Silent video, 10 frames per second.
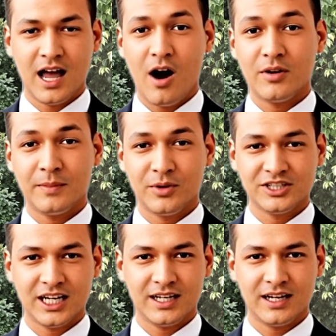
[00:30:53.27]
How are they
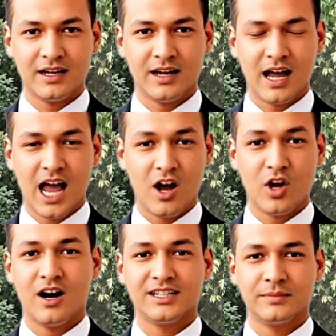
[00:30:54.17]
presenting? How
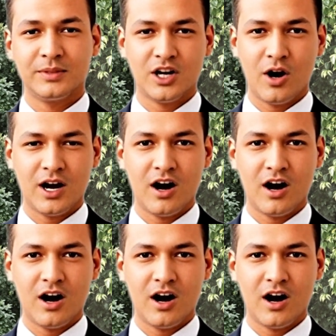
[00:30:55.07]
long has it been going